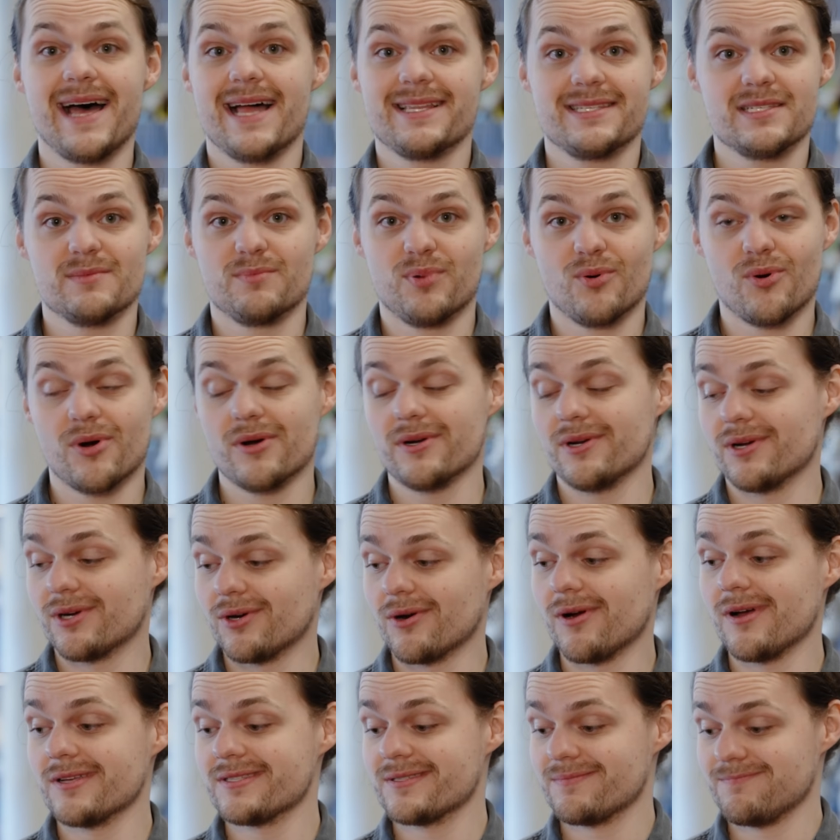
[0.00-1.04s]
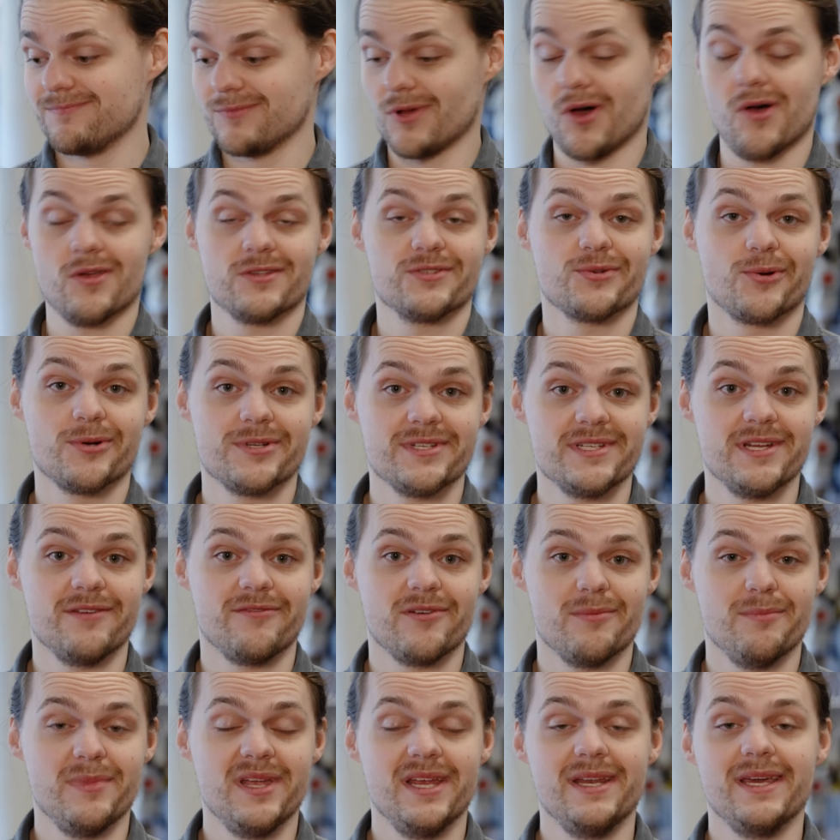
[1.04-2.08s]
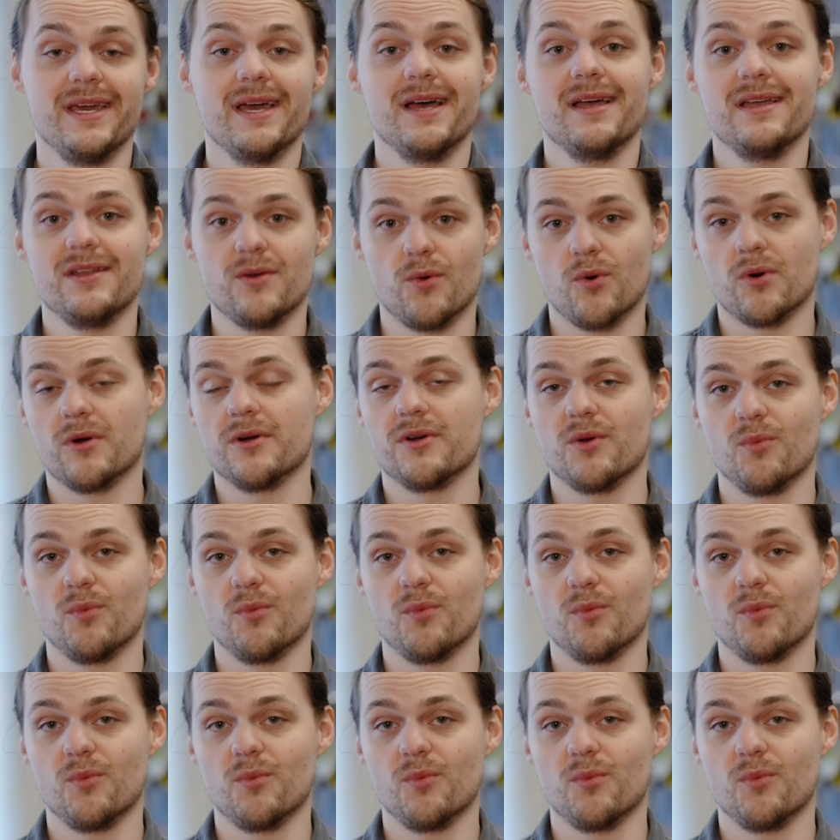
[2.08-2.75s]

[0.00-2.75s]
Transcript: that support across all sorts of different media in order